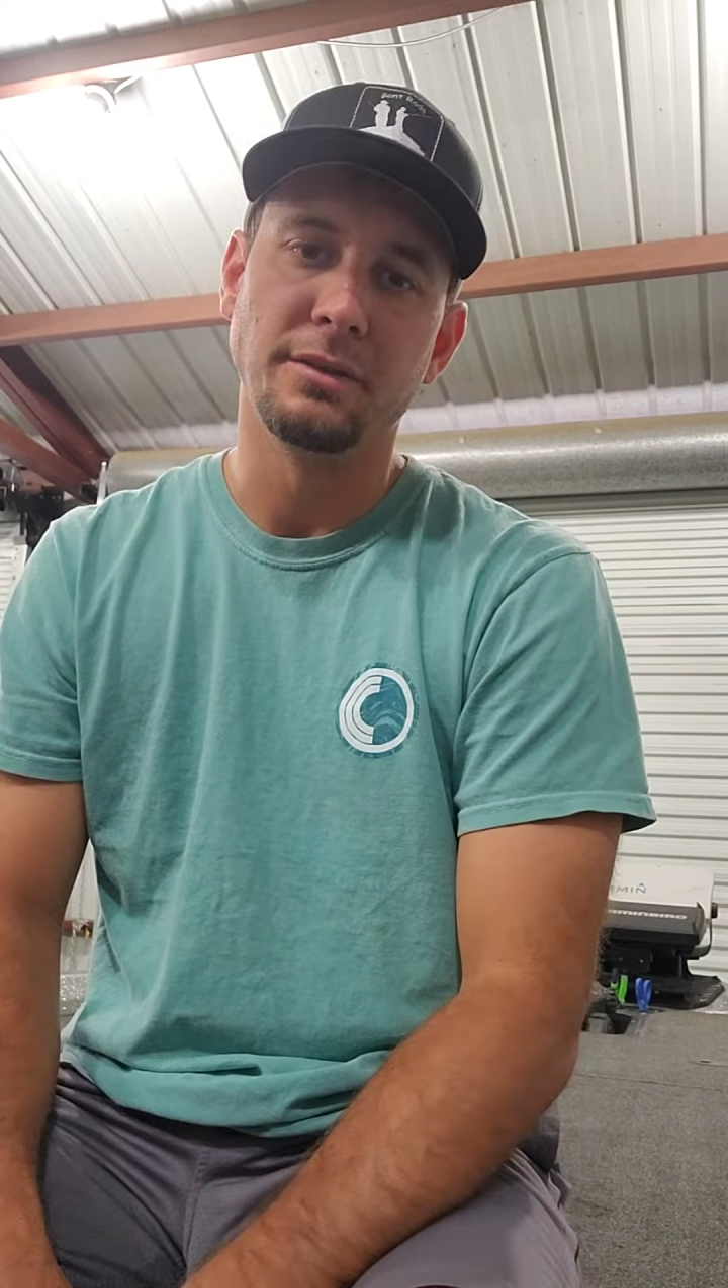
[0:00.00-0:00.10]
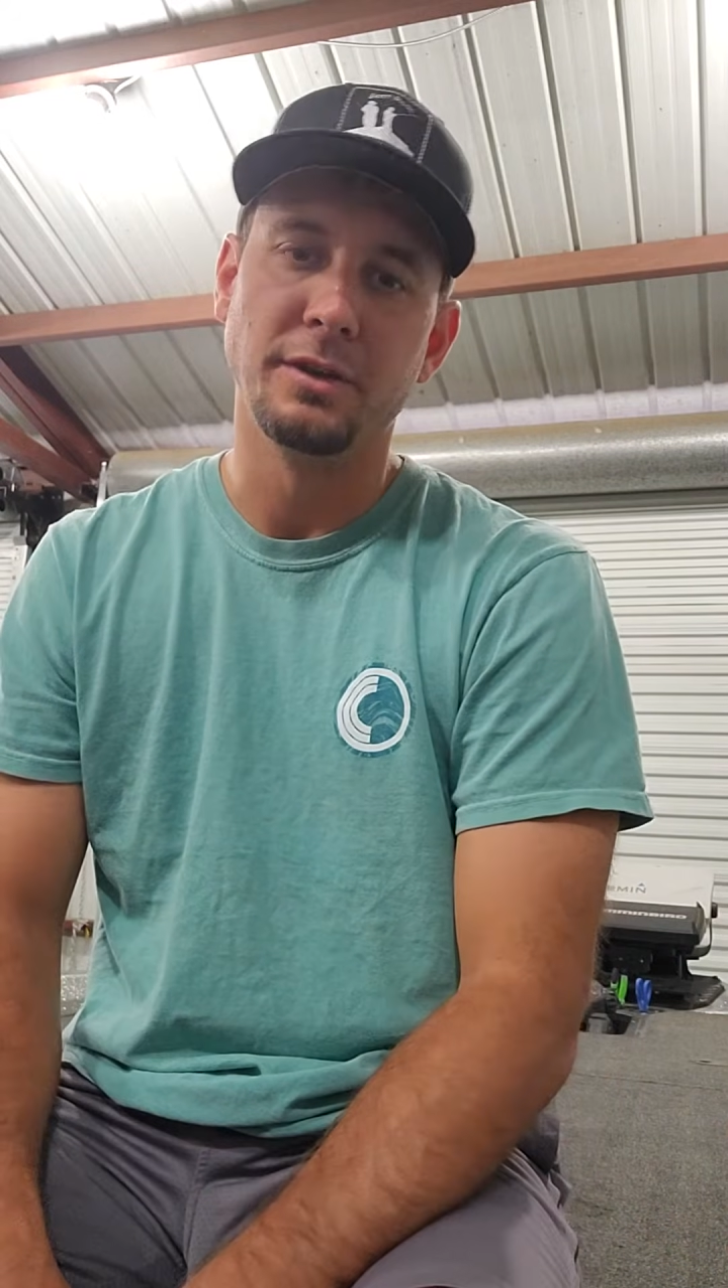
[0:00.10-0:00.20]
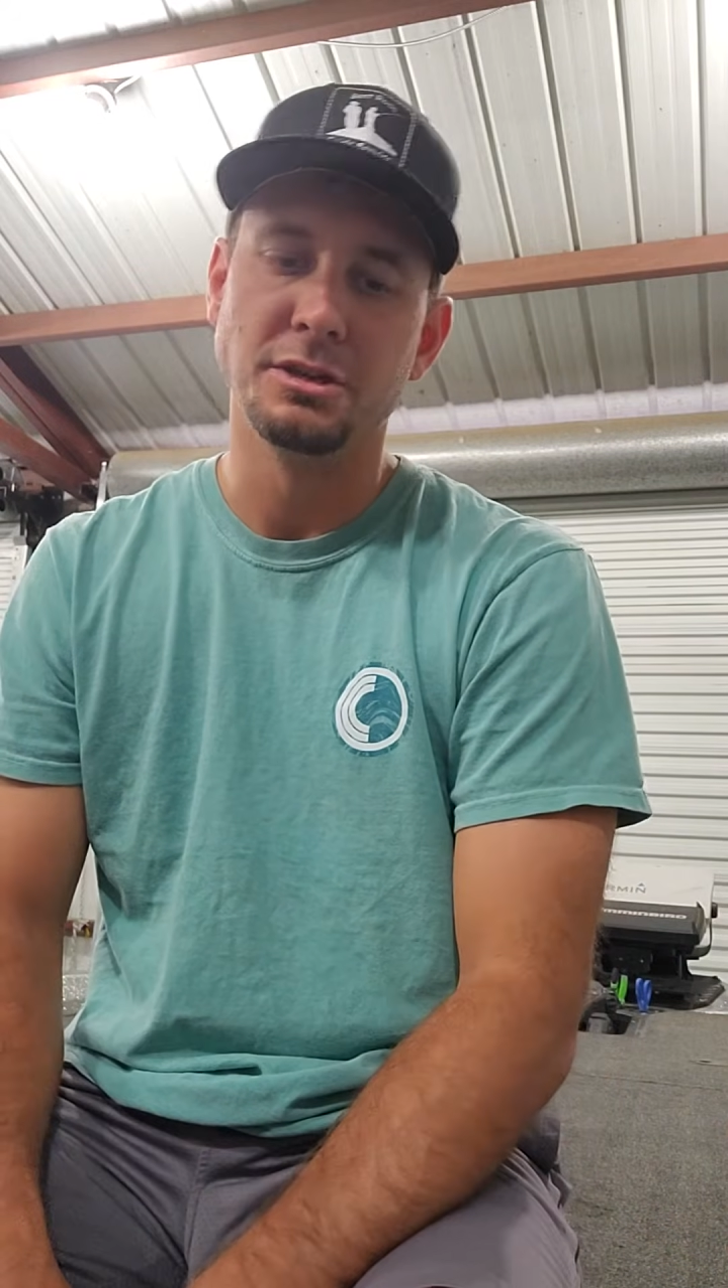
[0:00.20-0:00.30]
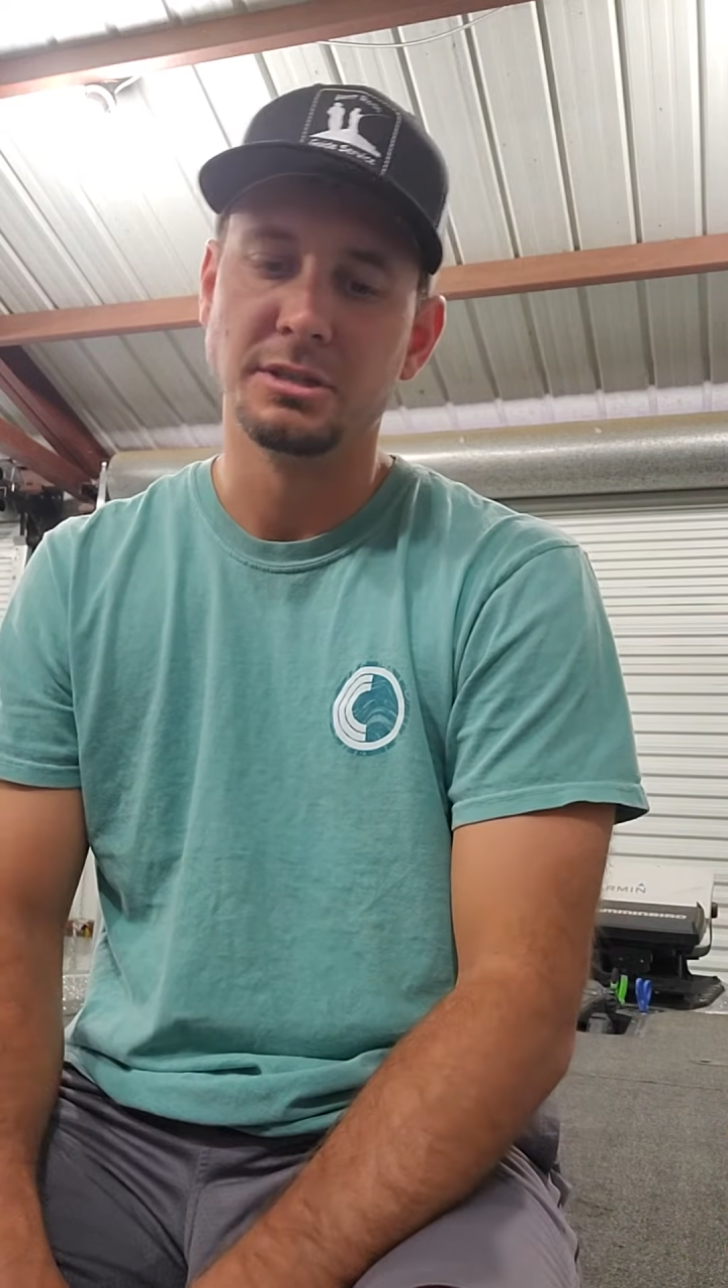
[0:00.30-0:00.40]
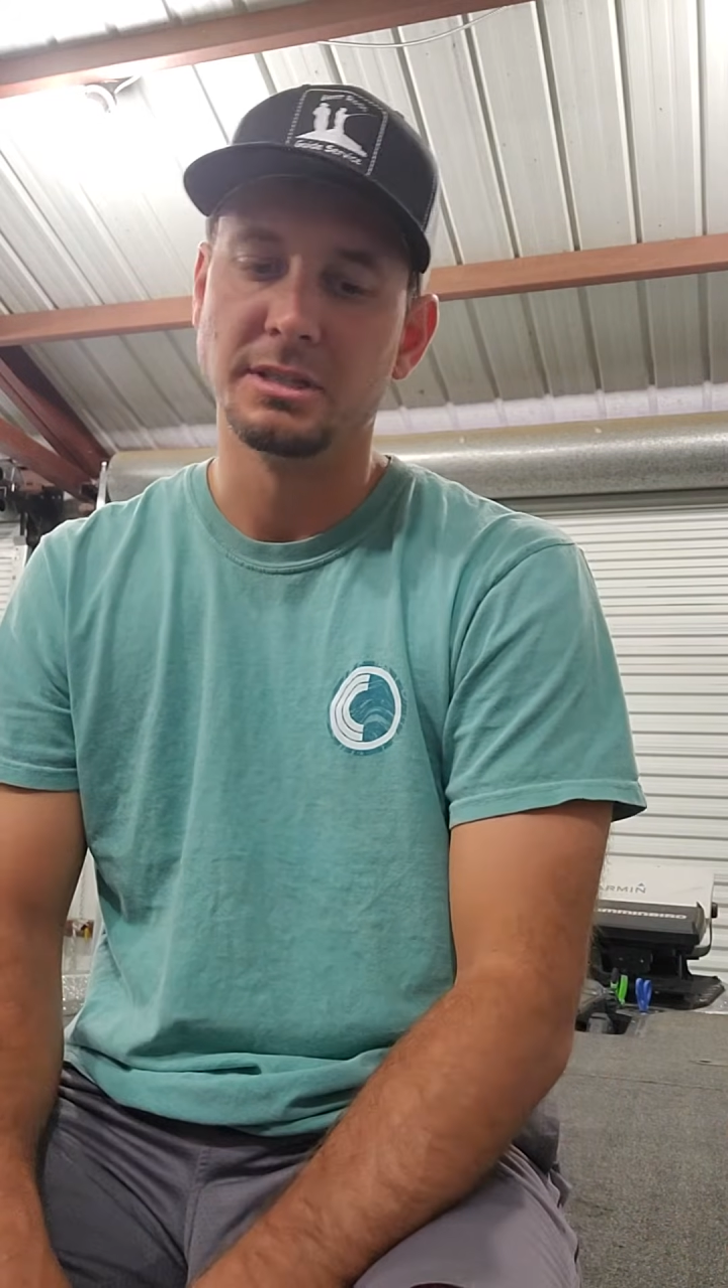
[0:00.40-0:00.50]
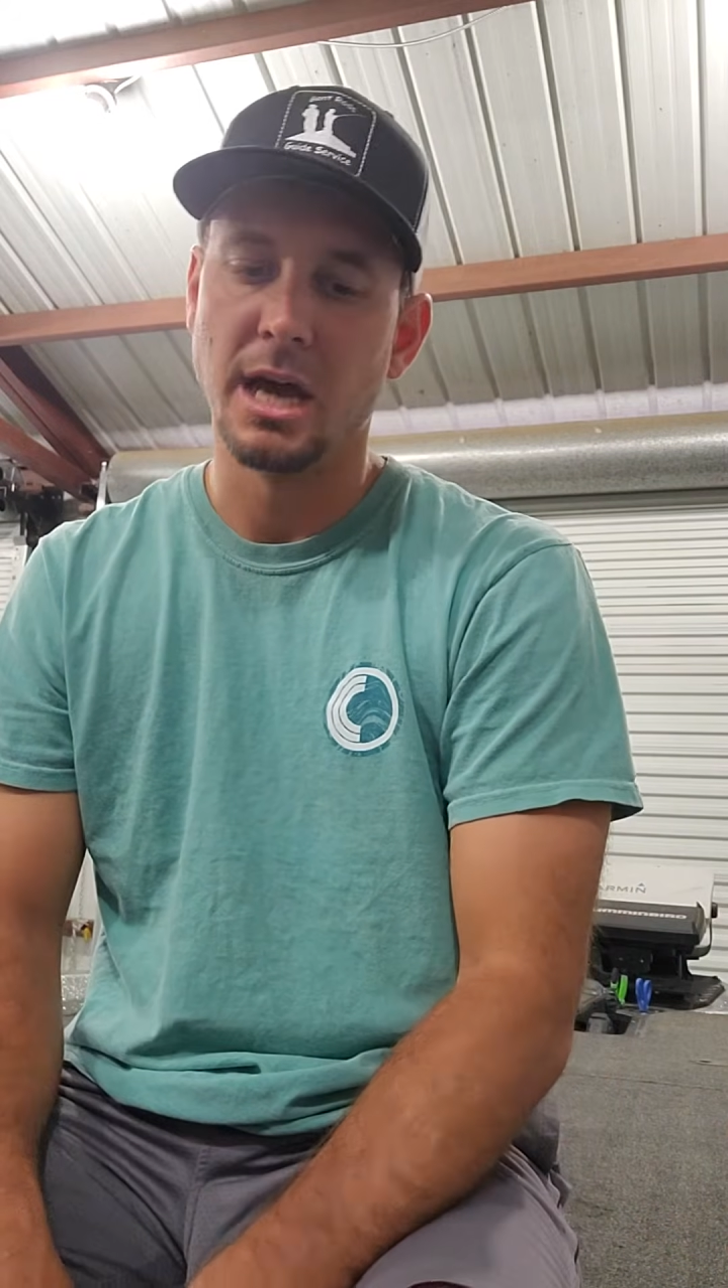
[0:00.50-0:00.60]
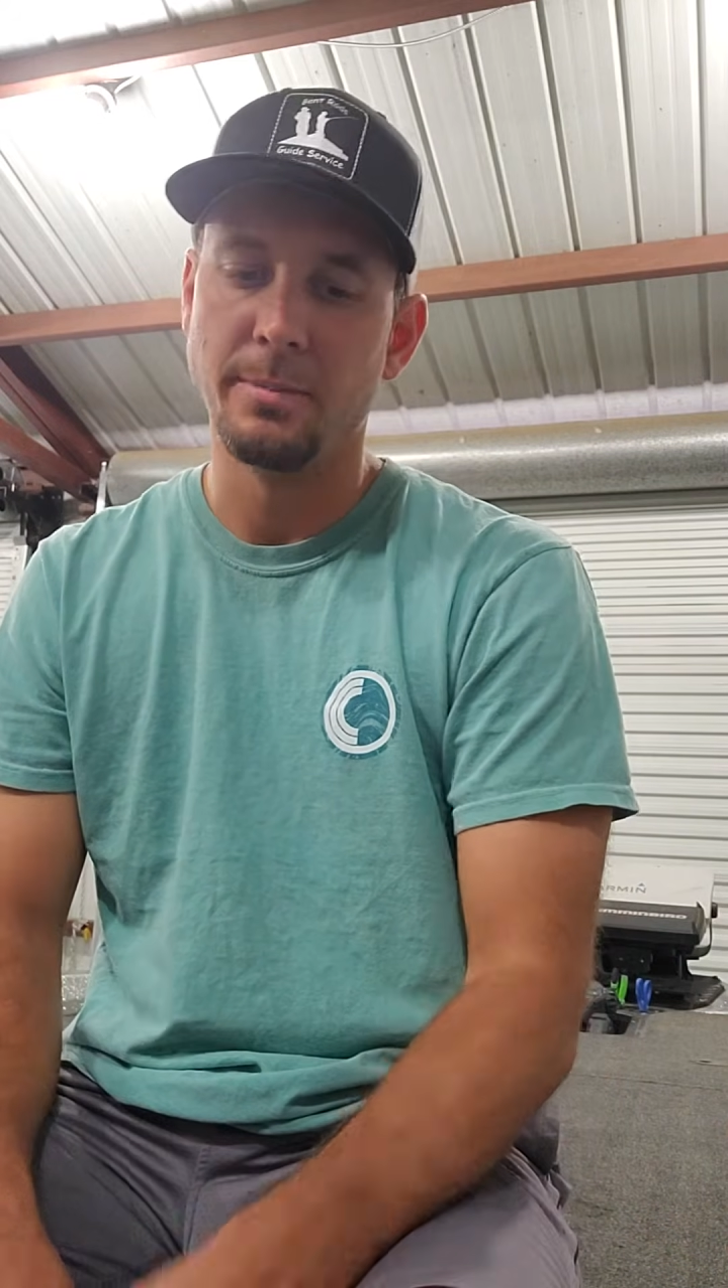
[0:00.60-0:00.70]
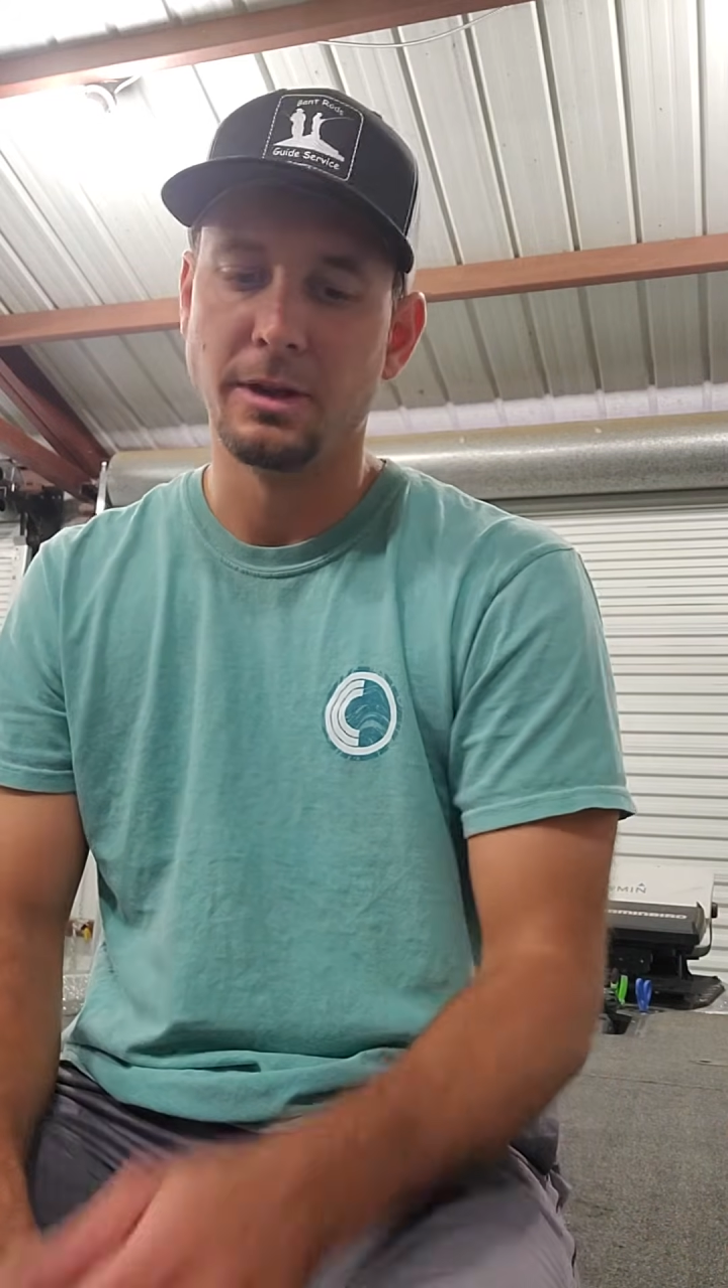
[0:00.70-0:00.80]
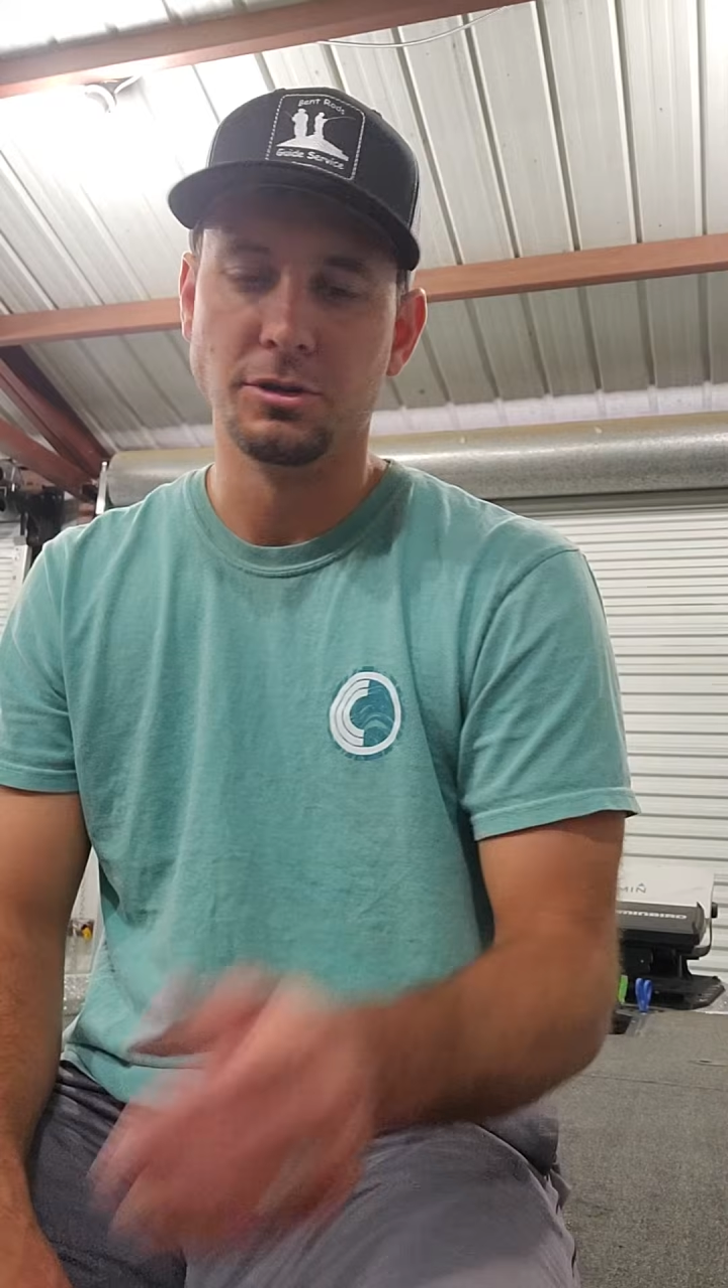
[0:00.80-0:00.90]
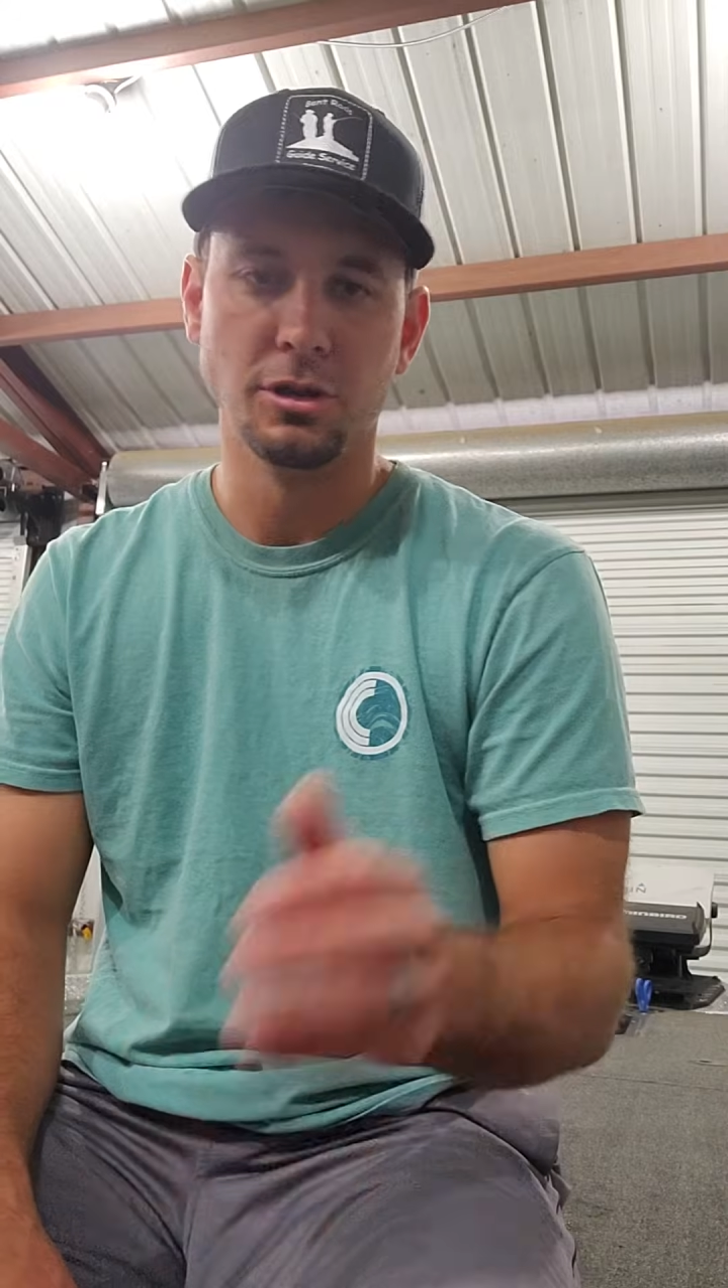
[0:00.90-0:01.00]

fish this time of year.